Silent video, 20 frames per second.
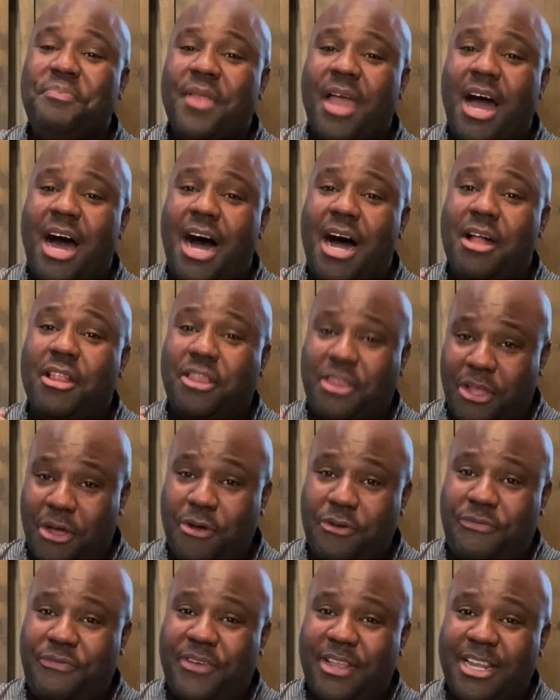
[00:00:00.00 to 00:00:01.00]

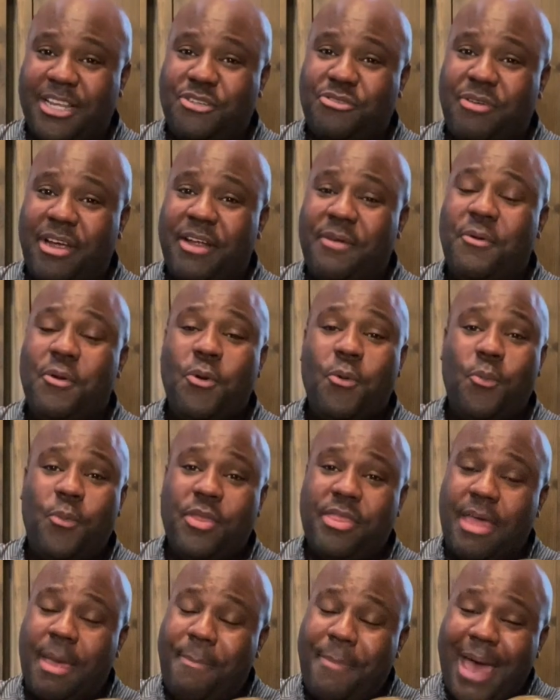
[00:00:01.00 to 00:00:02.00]
Long finish, right? But
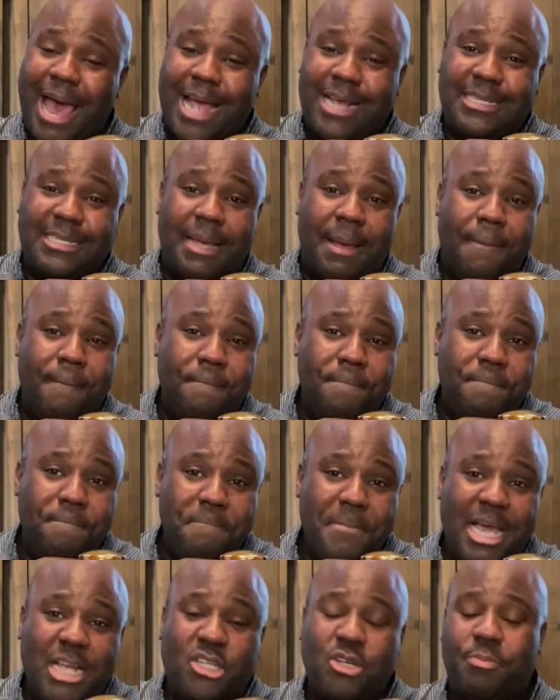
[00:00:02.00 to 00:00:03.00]
that packs a
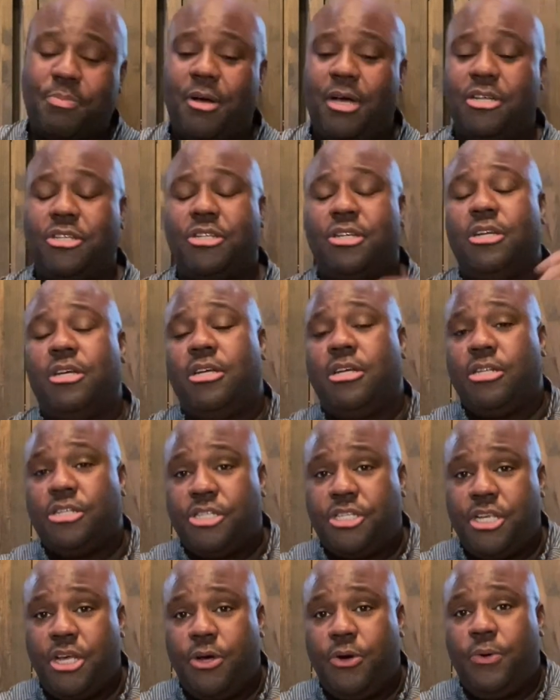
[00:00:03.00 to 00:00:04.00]
major punch.
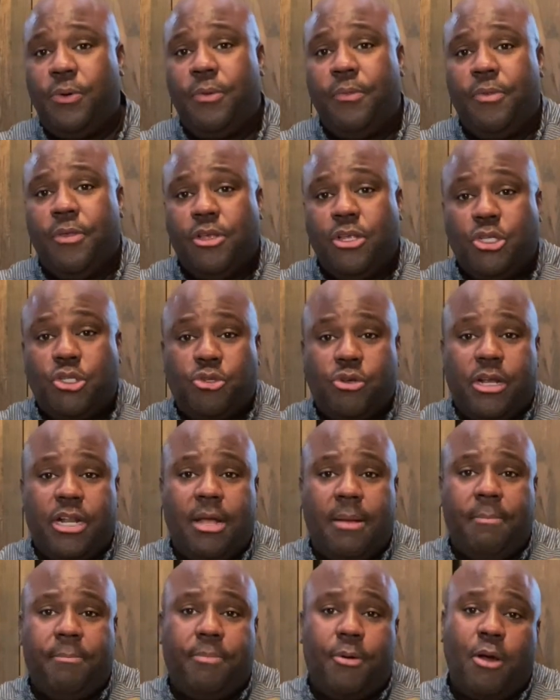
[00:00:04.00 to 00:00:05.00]
So straight
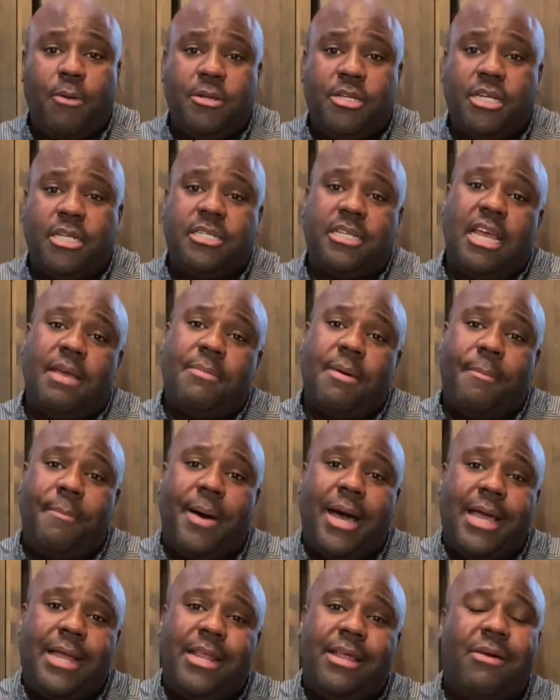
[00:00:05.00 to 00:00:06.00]
up bourbon judge, am I
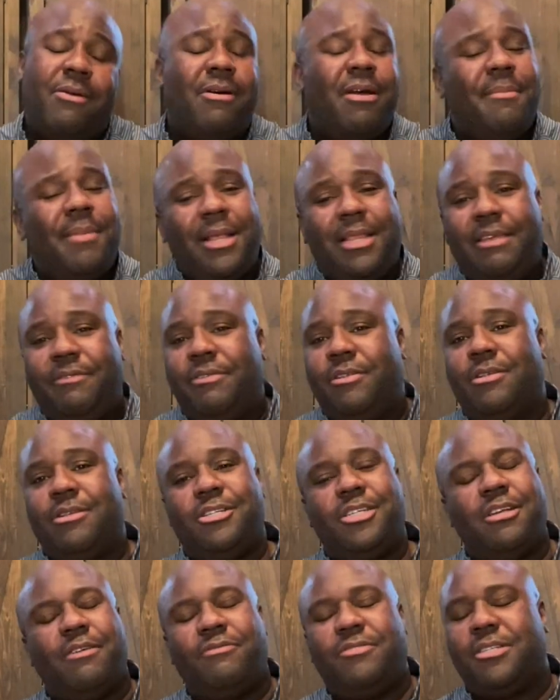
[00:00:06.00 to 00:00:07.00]
buying it or am I leaving it on the shelf?